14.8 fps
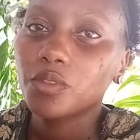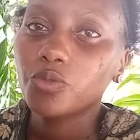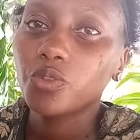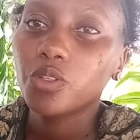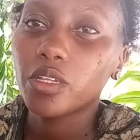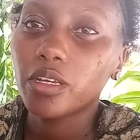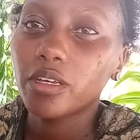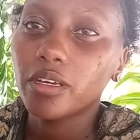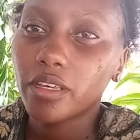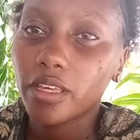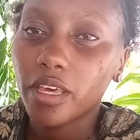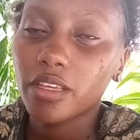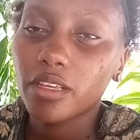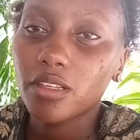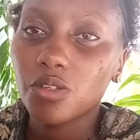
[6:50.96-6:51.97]
for the
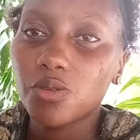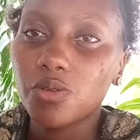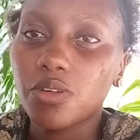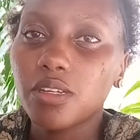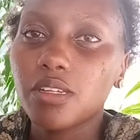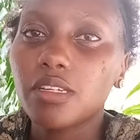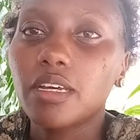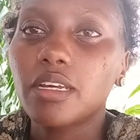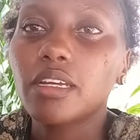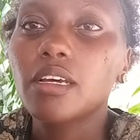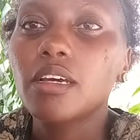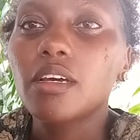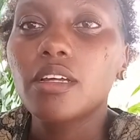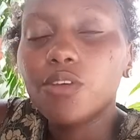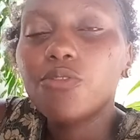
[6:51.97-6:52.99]
Kenyans, you understand.
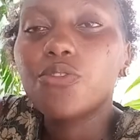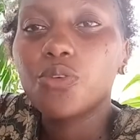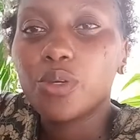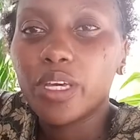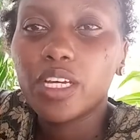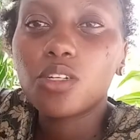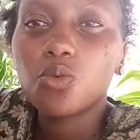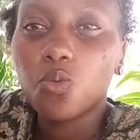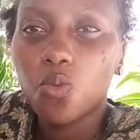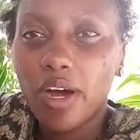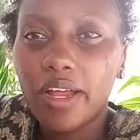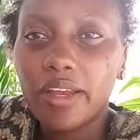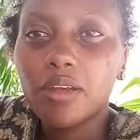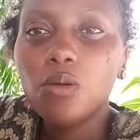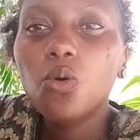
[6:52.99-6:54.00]
If you get
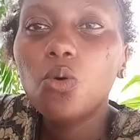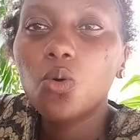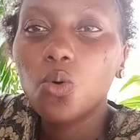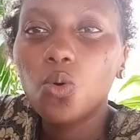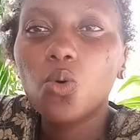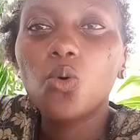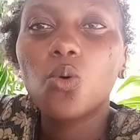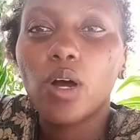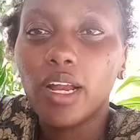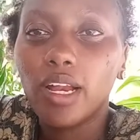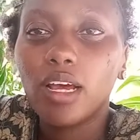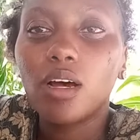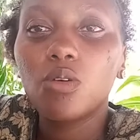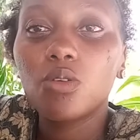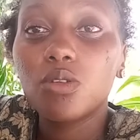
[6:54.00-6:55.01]
one who
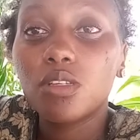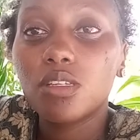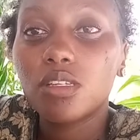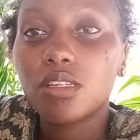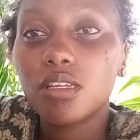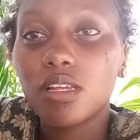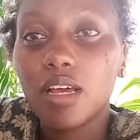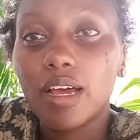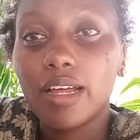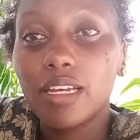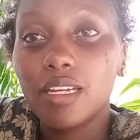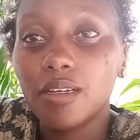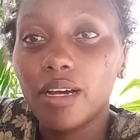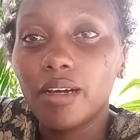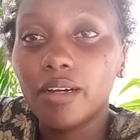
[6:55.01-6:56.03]
allows
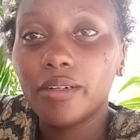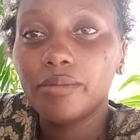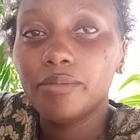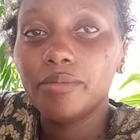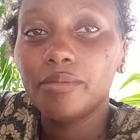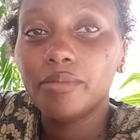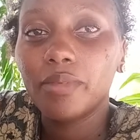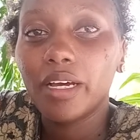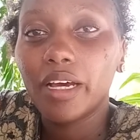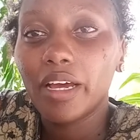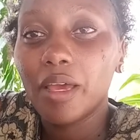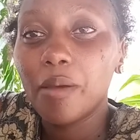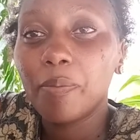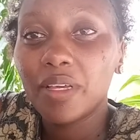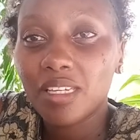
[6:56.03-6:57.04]
um,
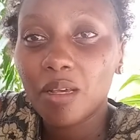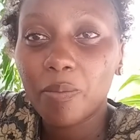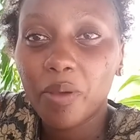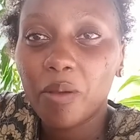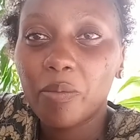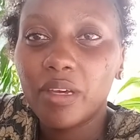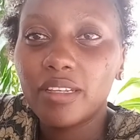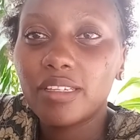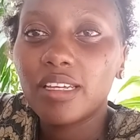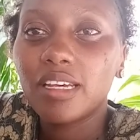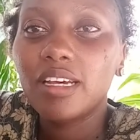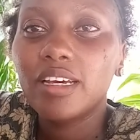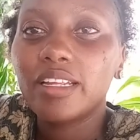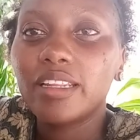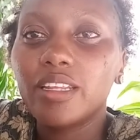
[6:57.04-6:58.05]
m payments,
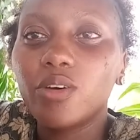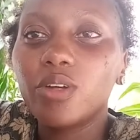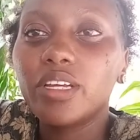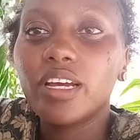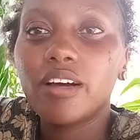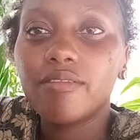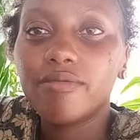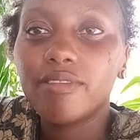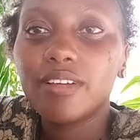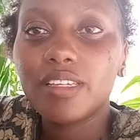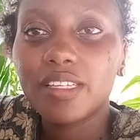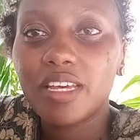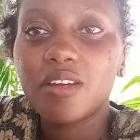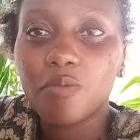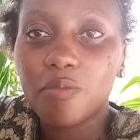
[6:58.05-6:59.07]
they only have
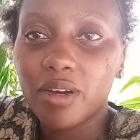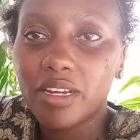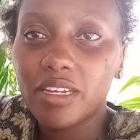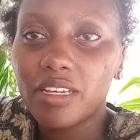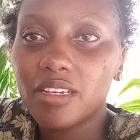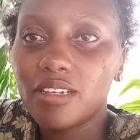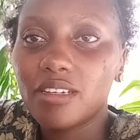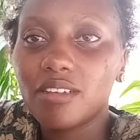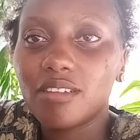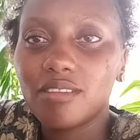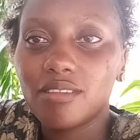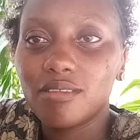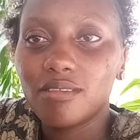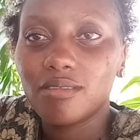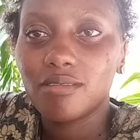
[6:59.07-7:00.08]
send money.
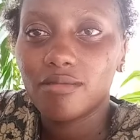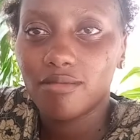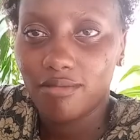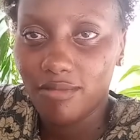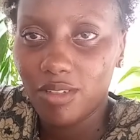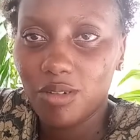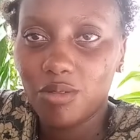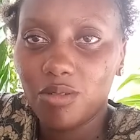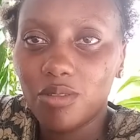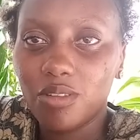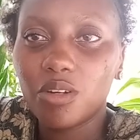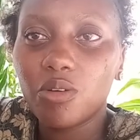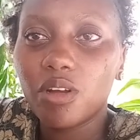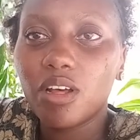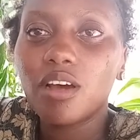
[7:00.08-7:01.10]
You know,
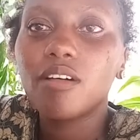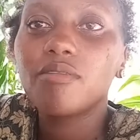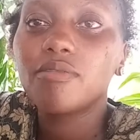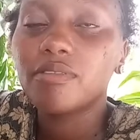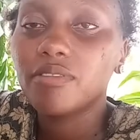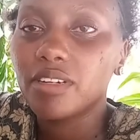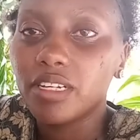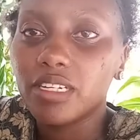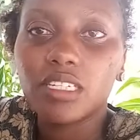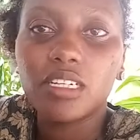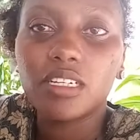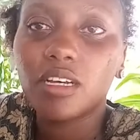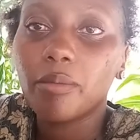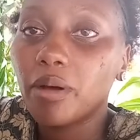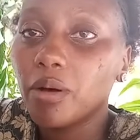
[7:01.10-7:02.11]
they don't have a
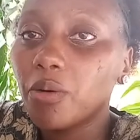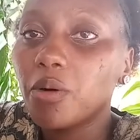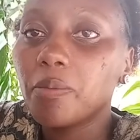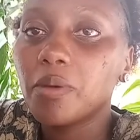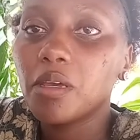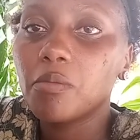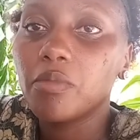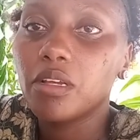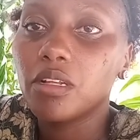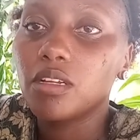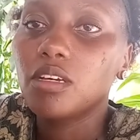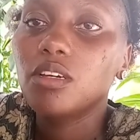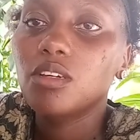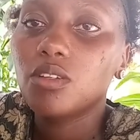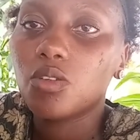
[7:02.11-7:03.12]
till number or pay bill.
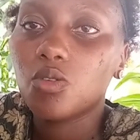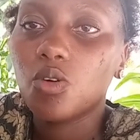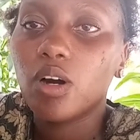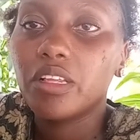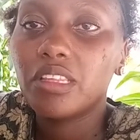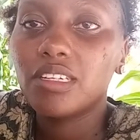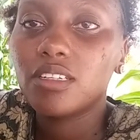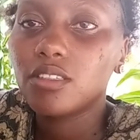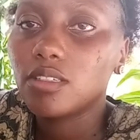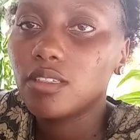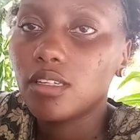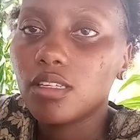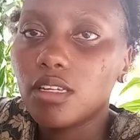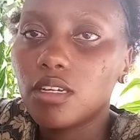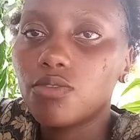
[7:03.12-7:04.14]
So I think it's
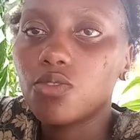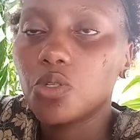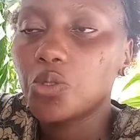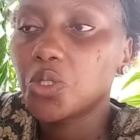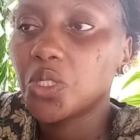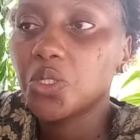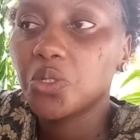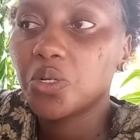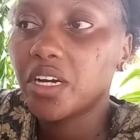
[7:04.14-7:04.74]
just safe to ensure you